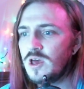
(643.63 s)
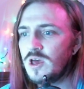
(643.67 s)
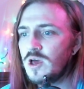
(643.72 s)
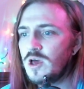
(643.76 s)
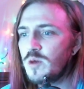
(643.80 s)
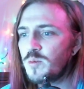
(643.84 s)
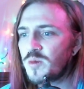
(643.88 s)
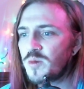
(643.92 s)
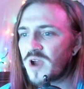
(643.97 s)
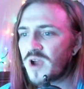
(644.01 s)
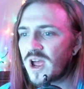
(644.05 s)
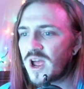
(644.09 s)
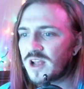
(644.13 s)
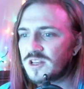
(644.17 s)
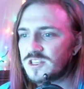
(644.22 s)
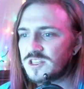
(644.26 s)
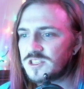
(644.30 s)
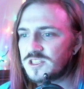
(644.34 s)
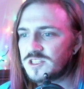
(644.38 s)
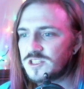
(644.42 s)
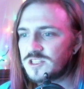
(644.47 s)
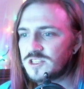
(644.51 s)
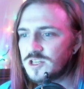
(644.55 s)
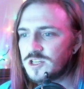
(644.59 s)

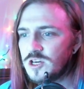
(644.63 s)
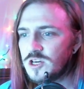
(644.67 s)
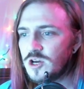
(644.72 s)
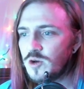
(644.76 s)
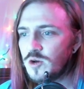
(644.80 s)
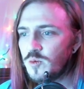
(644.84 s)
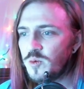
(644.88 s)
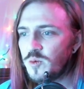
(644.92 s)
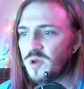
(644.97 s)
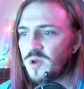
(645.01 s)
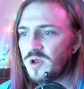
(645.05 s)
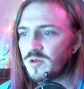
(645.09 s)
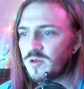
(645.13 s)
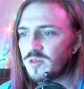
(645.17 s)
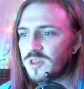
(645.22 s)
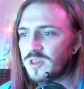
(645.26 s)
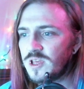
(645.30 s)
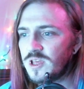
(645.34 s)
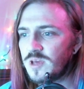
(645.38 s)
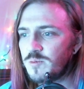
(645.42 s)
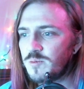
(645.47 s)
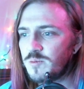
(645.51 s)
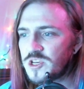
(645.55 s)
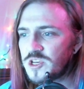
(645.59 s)
practiced,
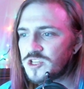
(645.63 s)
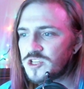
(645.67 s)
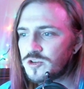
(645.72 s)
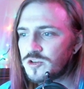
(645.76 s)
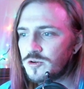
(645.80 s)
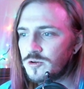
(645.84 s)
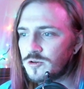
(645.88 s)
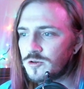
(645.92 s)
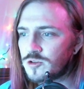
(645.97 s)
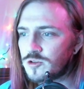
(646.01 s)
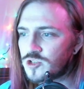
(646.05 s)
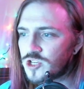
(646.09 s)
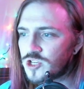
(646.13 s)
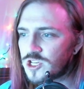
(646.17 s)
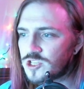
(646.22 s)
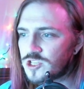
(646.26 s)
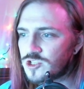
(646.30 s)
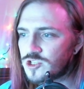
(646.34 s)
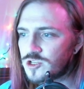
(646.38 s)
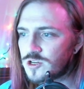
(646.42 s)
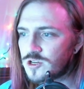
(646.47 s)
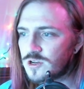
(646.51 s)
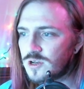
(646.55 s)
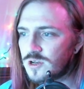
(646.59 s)
weirdly maternal
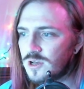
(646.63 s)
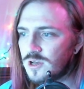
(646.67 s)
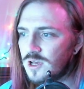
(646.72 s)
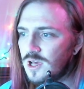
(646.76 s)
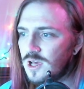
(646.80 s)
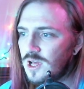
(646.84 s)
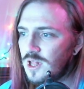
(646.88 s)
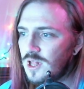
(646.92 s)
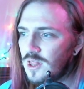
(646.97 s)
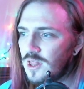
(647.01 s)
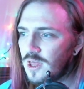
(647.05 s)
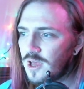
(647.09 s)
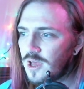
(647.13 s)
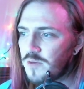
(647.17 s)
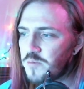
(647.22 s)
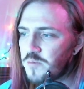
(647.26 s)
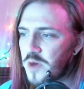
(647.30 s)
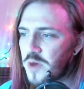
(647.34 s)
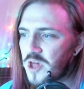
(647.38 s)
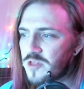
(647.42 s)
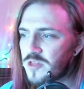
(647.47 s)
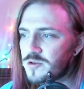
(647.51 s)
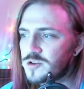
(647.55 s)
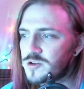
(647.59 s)
gesture, like a
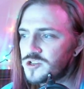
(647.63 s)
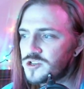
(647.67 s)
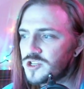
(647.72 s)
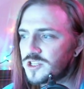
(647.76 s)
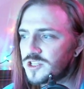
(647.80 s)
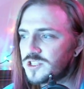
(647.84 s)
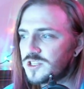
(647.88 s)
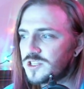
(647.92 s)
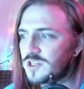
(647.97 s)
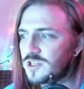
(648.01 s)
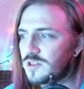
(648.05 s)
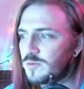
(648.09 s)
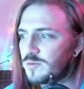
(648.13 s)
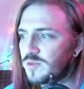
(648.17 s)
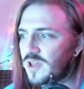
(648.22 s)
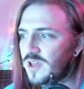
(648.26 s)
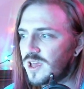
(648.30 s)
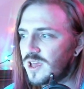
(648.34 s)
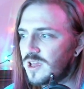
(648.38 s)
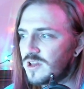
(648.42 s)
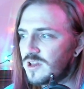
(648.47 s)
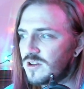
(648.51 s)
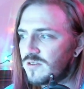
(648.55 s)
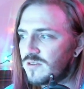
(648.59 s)
mother adjusting the
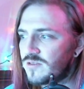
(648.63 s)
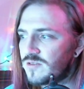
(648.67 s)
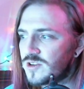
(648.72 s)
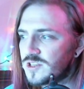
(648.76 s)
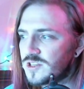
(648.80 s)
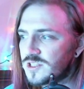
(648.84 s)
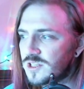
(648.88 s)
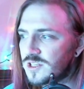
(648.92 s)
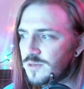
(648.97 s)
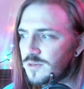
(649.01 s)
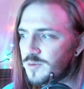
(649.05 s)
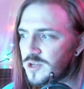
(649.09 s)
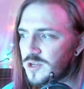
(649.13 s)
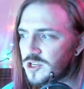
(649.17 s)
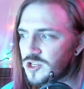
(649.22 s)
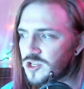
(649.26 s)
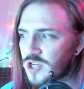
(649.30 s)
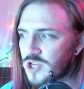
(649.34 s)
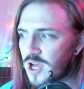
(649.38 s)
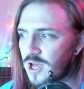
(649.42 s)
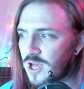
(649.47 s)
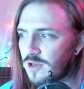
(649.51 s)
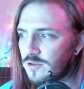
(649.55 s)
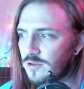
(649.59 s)
blanket over a sleeping
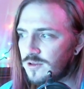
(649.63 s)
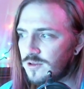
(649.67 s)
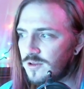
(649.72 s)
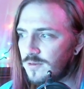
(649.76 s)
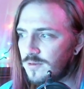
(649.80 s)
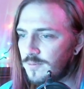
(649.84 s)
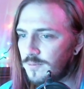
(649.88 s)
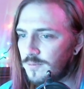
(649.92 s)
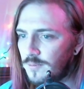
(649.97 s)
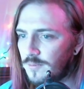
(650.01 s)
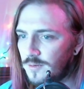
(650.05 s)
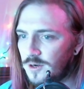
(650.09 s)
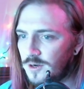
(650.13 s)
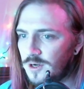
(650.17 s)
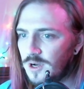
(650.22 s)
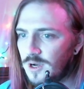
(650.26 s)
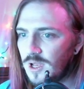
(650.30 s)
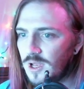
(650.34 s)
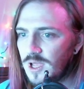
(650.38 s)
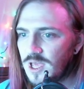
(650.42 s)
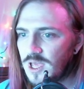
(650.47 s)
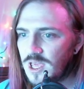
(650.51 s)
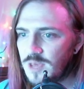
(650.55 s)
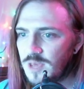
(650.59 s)
child.
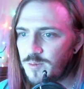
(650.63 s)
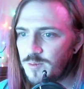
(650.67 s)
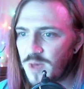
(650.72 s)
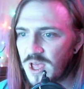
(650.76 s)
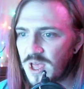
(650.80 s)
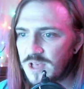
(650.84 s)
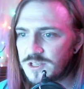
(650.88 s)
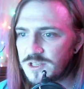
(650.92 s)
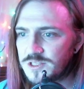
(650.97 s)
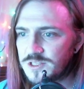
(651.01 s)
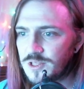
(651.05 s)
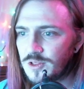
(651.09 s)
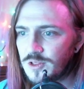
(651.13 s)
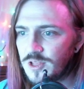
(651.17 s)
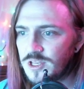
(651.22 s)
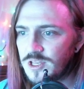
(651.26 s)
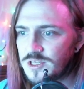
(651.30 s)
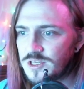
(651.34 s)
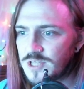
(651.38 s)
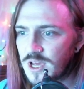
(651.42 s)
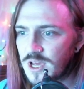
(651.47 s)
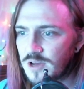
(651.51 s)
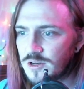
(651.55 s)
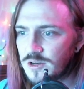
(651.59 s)
He bangs the
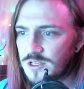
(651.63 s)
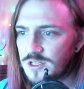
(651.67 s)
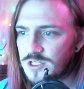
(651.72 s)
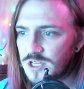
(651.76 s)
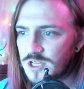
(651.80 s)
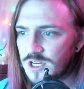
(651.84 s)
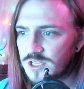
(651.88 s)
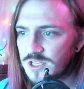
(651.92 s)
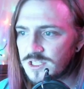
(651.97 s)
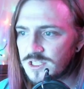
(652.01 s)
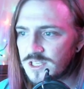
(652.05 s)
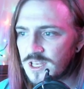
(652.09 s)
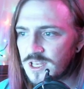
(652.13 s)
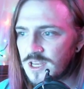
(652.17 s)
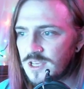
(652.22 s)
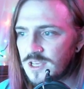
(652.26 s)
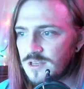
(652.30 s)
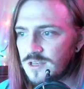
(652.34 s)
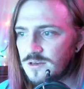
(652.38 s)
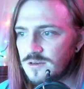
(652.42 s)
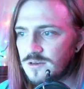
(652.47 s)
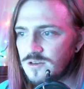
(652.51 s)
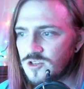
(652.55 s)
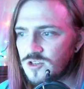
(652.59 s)
lid down and tugs at
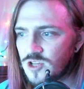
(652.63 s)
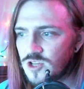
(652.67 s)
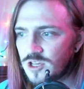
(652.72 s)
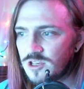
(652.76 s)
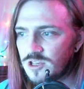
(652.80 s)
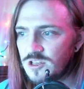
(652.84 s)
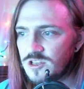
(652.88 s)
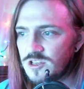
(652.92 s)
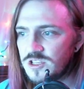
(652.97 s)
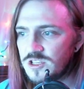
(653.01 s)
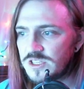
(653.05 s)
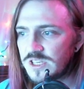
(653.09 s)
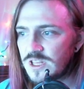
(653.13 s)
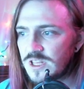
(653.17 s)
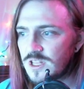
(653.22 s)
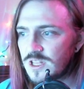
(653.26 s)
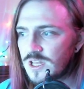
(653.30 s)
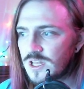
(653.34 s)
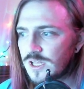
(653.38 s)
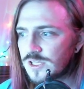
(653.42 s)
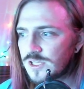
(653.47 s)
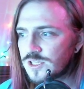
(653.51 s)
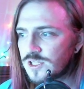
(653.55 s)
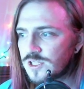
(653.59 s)
it, checking to see
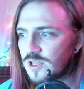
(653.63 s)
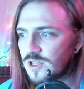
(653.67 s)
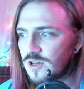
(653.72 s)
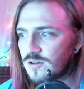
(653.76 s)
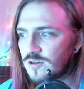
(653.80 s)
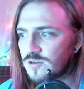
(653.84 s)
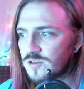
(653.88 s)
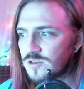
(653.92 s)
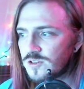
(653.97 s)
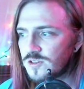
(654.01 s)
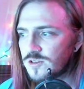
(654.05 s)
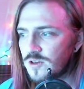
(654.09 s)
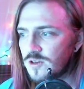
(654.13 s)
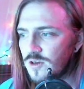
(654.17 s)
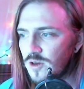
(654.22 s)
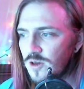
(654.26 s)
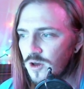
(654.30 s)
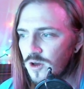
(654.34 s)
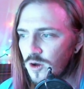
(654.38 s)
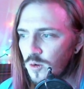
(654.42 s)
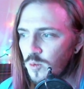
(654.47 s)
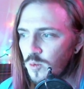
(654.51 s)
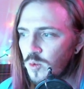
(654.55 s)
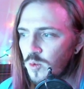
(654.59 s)
that it's closed.
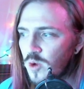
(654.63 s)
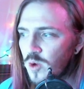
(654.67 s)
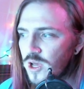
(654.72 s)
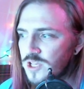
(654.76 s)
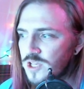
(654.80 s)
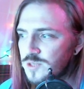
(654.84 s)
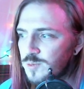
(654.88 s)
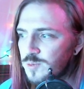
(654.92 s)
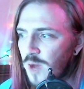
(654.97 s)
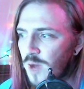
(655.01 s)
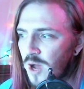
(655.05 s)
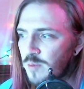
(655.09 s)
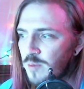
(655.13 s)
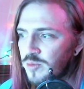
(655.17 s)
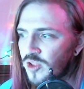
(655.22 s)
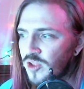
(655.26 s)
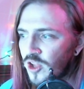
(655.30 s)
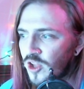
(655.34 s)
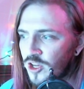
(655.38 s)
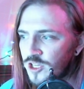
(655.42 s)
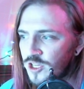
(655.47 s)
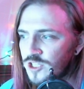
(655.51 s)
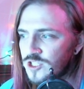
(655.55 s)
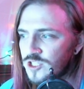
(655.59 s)
"Waste my
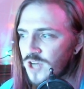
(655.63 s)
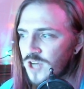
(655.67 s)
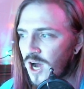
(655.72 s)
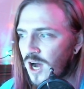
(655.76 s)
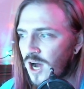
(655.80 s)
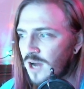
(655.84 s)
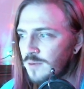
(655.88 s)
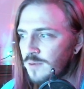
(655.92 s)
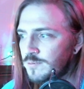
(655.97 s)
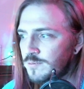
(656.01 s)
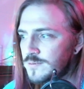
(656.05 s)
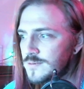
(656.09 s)
bloody time."